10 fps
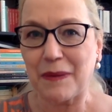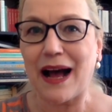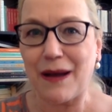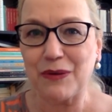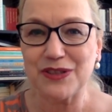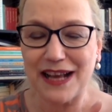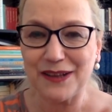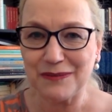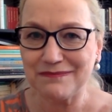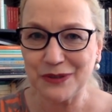I will
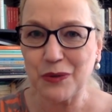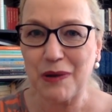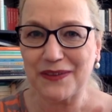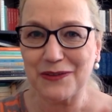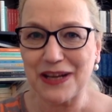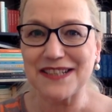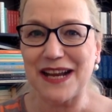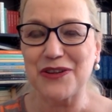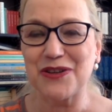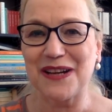tell you about the
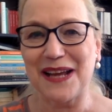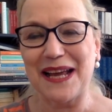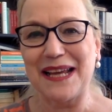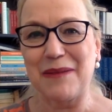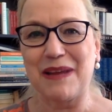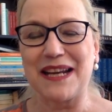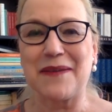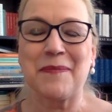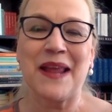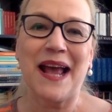translation in a
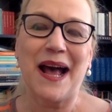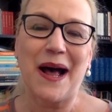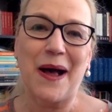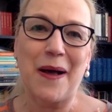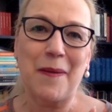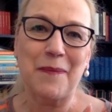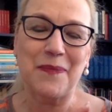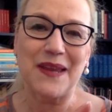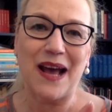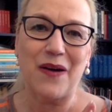minute.
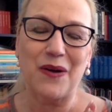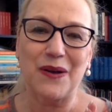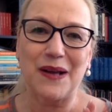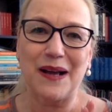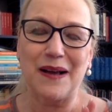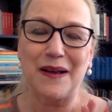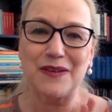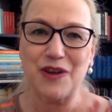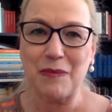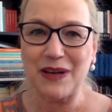Now,
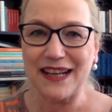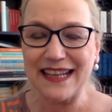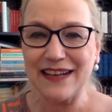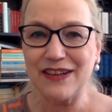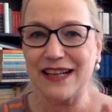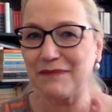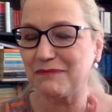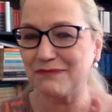Jhumpa Lahiri,